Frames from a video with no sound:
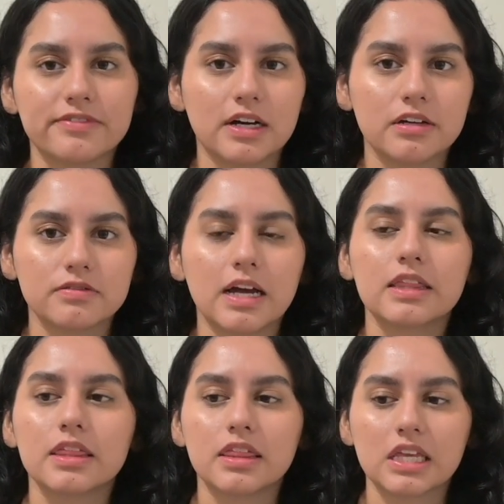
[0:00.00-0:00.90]
I
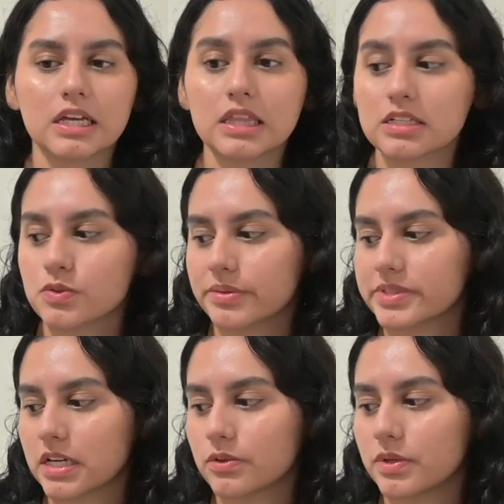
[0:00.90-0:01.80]
think that's what I'm
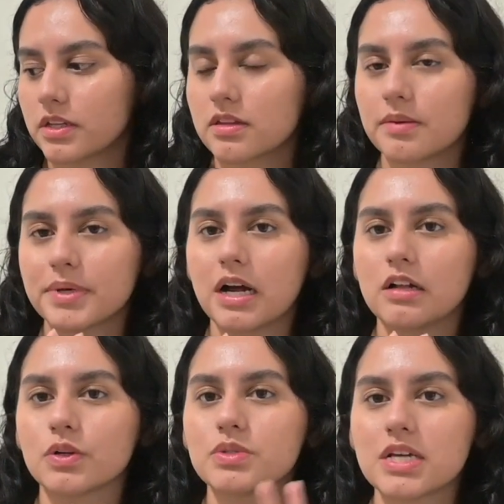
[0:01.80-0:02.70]
settled with, but
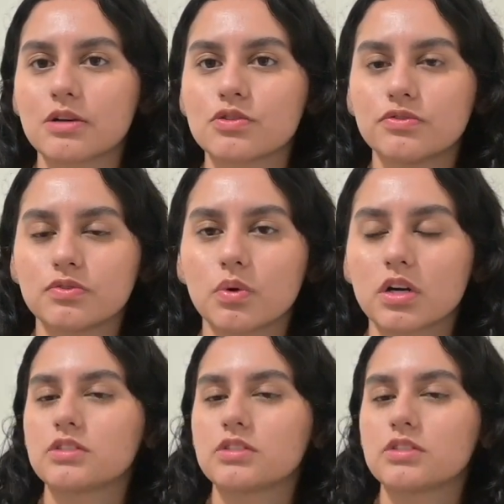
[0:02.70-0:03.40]
I'll go down to a 4.